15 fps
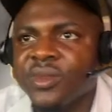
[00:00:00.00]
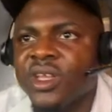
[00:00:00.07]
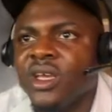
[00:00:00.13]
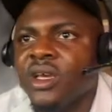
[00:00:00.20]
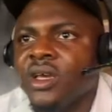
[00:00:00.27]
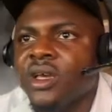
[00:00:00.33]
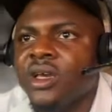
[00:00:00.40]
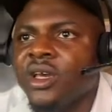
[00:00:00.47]

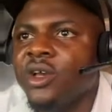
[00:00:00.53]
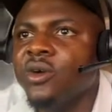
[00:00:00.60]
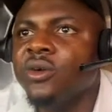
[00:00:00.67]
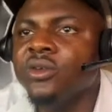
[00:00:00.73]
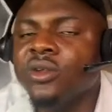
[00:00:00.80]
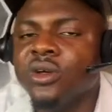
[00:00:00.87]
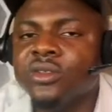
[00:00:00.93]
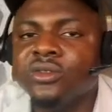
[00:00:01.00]
A whole lot
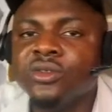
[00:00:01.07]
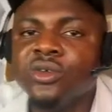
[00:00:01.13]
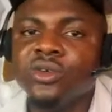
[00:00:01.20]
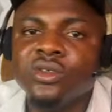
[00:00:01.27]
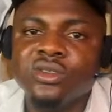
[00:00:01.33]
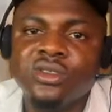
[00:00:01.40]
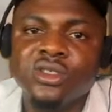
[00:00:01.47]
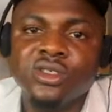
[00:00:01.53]
goes
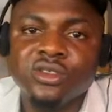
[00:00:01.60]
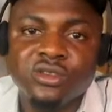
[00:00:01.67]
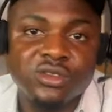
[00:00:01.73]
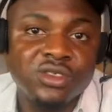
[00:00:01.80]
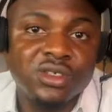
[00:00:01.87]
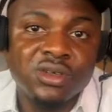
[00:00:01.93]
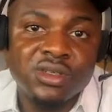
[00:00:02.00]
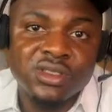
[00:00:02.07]
into
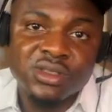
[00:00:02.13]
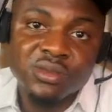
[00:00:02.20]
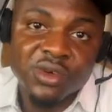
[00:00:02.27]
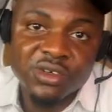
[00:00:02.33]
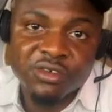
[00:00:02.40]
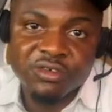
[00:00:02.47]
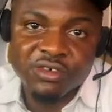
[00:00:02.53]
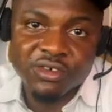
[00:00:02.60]
generating money from
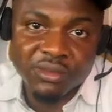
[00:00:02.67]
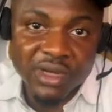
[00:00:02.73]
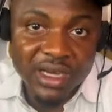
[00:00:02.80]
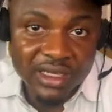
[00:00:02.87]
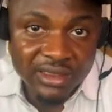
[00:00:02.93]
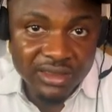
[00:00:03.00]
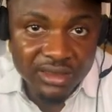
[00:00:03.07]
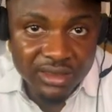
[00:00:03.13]

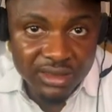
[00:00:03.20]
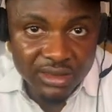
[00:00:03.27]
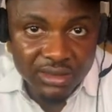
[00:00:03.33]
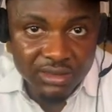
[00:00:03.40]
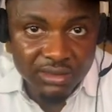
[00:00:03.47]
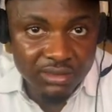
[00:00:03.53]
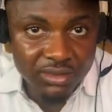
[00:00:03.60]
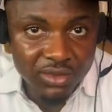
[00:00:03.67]
ads
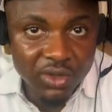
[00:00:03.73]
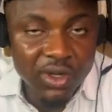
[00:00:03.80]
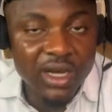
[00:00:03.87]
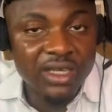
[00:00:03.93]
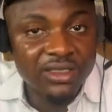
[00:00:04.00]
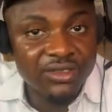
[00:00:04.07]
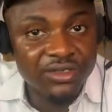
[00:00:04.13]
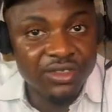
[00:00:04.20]
or ads
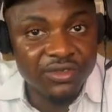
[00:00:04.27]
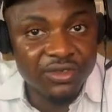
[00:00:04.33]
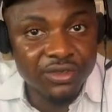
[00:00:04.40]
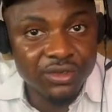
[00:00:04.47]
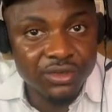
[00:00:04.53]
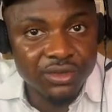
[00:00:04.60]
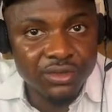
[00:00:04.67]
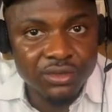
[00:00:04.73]
revenue.
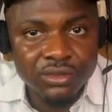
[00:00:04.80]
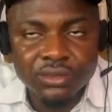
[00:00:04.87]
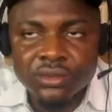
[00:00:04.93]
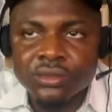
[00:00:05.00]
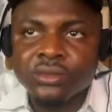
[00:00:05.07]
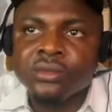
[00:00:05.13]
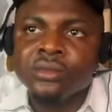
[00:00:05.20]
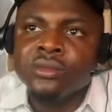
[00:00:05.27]

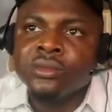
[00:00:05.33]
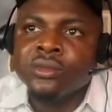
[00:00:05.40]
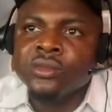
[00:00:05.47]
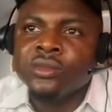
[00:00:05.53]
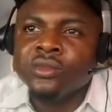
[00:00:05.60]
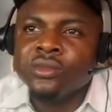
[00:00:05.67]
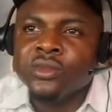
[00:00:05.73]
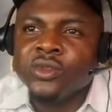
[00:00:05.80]

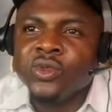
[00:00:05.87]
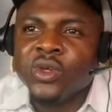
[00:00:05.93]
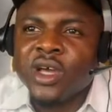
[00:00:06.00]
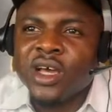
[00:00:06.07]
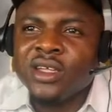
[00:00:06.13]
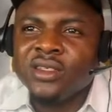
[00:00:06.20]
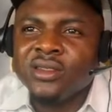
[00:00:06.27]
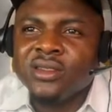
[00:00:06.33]
You can
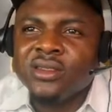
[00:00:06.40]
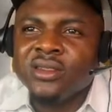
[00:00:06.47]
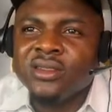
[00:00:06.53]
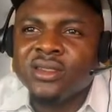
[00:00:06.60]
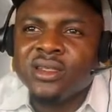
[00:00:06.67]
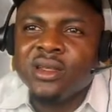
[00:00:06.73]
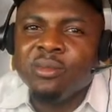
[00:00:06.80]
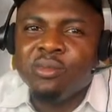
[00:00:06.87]
easily
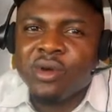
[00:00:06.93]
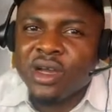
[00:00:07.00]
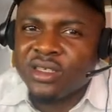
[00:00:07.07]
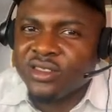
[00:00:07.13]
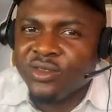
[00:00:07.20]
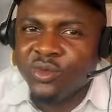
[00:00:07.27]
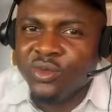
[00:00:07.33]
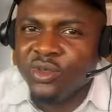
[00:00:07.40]
pass when
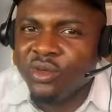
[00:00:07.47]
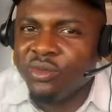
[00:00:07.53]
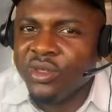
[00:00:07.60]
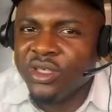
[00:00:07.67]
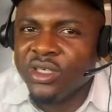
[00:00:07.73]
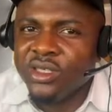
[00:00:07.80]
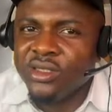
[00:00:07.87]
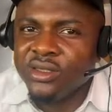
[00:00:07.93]
you're
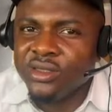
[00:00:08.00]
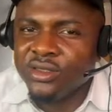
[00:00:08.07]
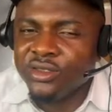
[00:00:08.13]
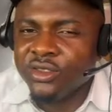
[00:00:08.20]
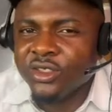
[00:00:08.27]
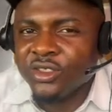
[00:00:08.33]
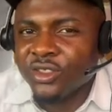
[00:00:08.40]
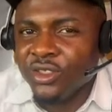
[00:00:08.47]
making just
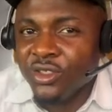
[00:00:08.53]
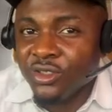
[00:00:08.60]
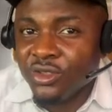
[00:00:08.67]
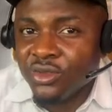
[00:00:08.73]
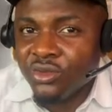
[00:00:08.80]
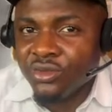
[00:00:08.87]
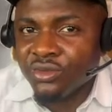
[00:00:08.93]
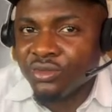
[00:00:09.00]
little
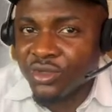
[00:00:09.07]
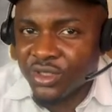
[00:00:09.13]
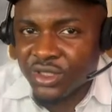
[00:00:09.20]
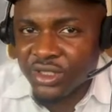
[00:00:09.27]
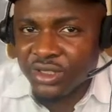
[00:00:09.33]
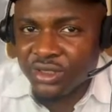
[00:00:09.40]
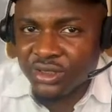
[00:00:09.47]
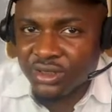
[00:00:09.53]
money.
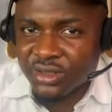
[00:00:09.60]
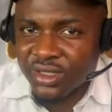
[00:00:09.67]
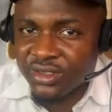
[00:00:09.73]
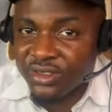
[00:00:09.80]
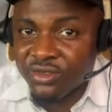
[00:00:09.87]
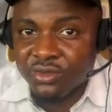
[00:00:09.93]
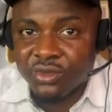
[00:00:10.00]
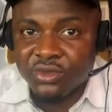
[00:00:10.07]
Let's say you want
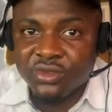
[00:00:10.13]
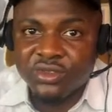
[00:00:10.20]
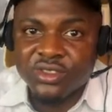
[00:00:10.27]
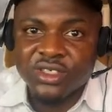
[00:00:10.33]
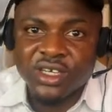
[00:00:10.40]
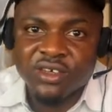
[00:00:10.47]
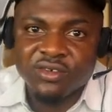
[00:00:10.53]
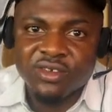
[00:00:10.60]
to drive
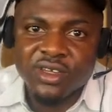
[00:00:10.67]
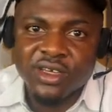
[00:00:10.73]
like